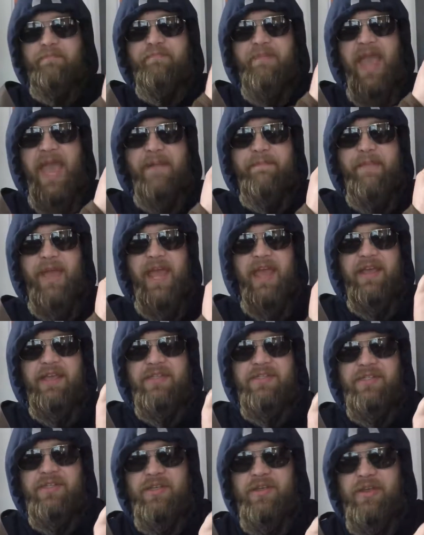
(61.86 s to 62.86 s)
Mad
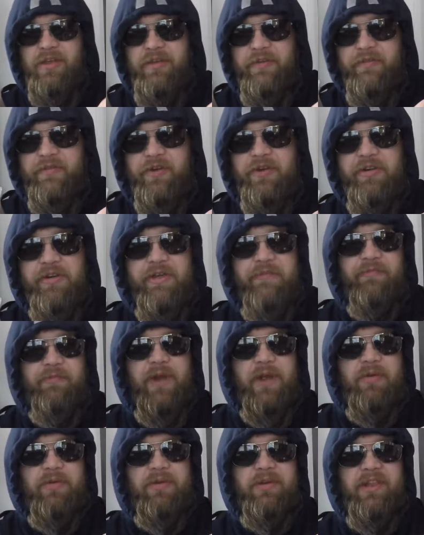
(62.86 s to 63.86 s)
Max Fury
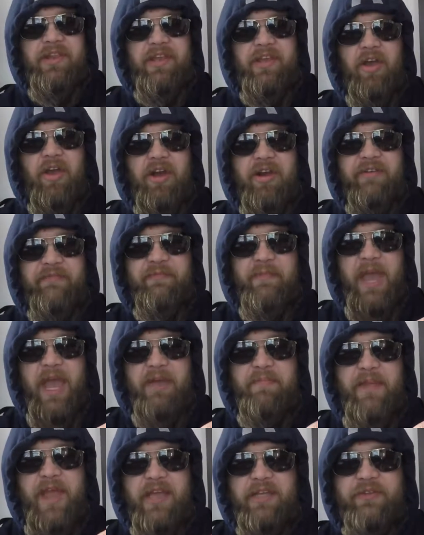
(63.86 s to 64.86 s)
Road, The Art of
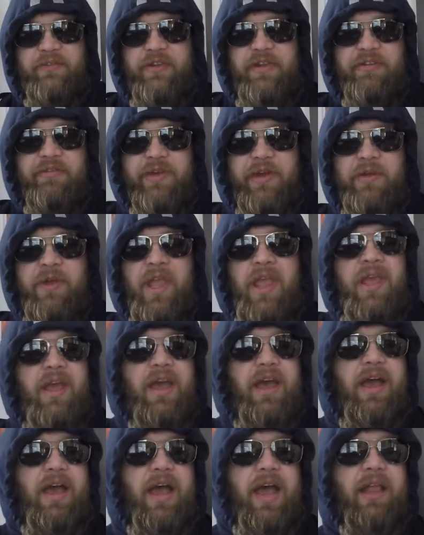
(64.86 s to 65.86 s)
Mad Max Fury Road.
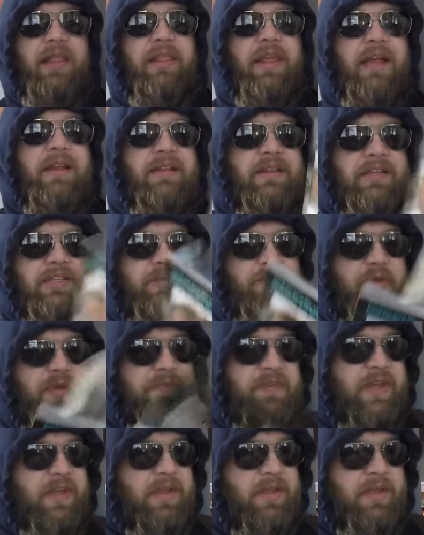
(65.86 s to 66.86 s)
I liked this
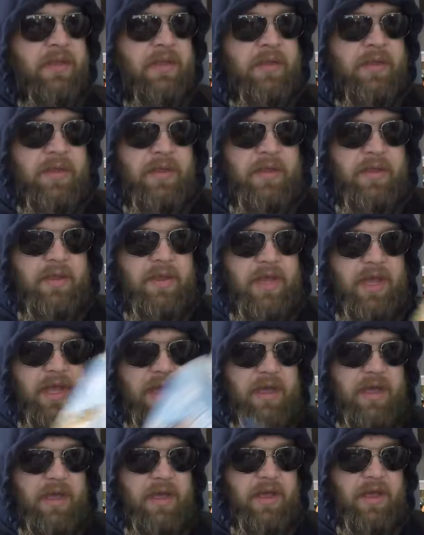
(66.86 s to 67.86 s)
movie.
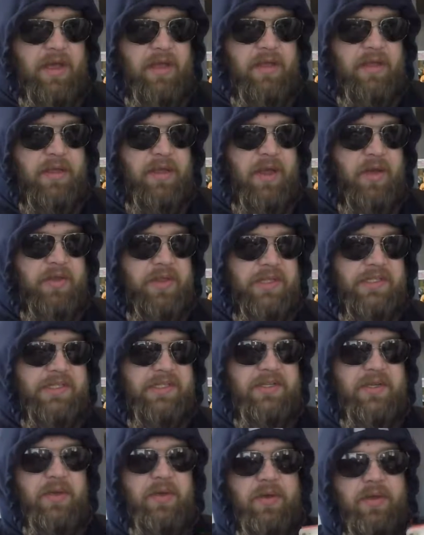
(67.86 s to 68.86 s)
Oh, this
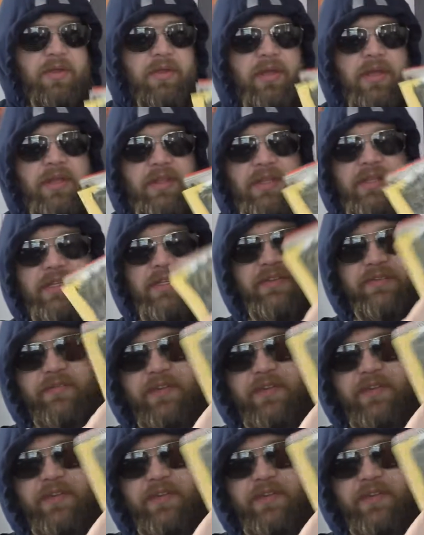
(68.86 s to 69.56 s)
is cool. This is